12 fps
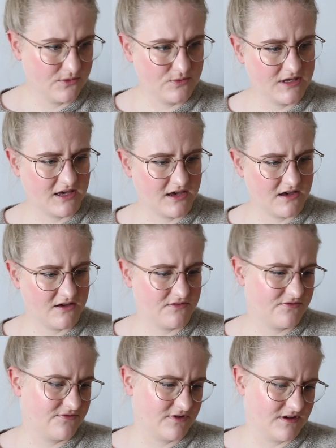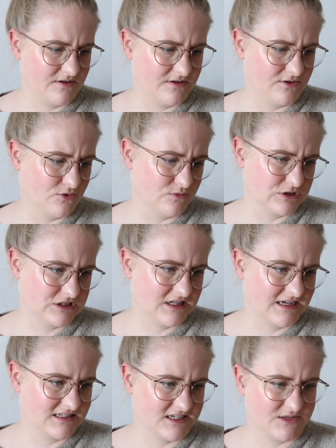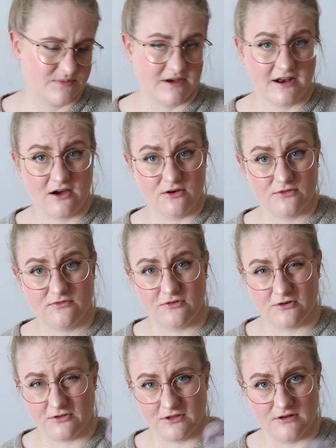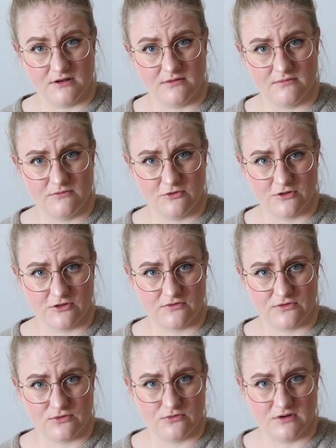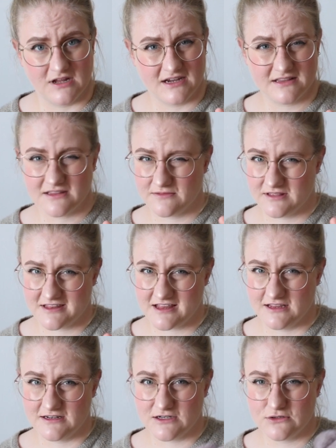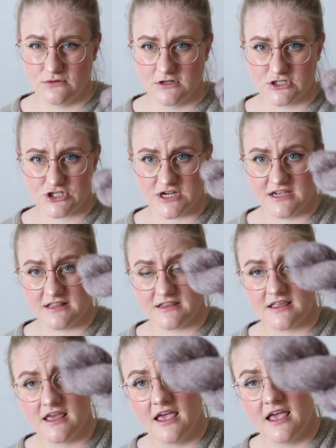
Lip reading: we have an almost classic by now for the ones of you who like the slightly cooler shades.